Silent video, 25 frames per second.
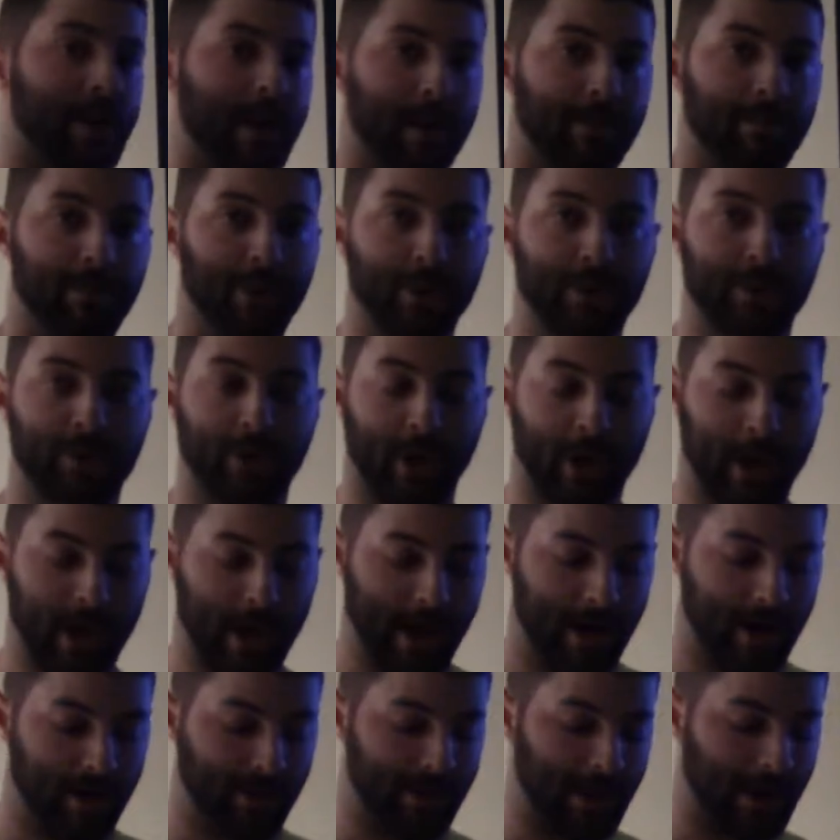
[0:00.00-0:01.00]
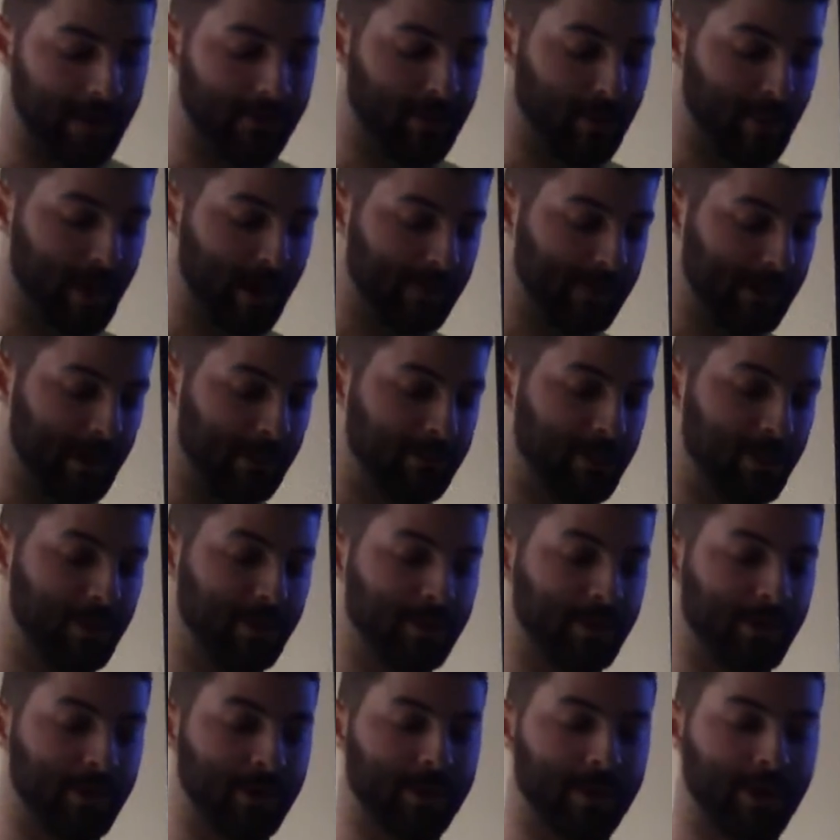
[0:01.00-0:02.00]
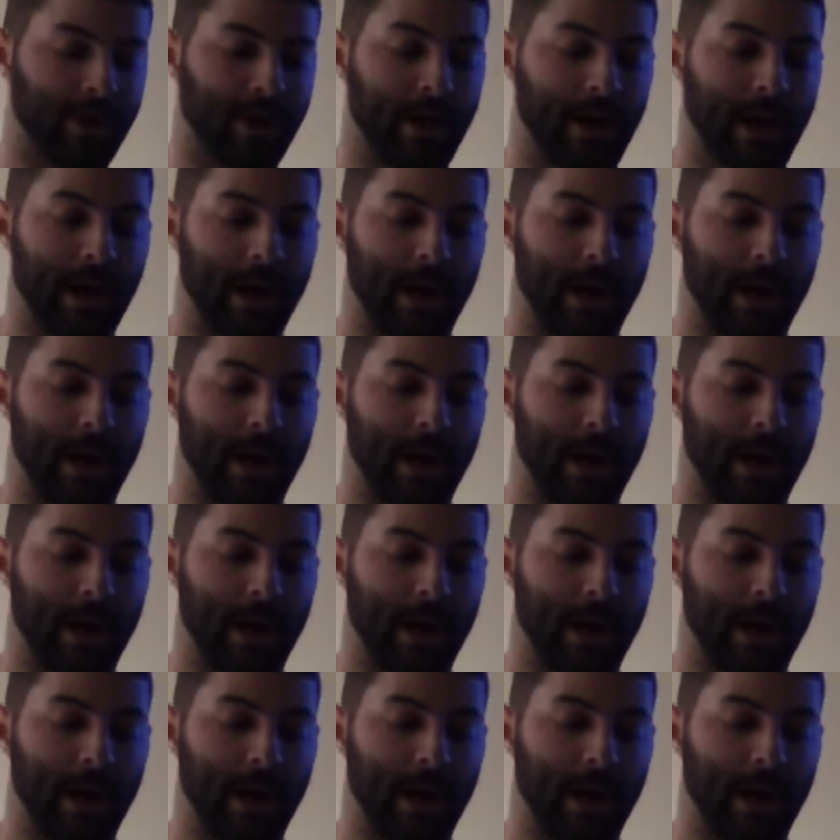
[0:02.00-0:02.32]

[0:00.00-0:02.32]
booster account. They have the wrestling boosters.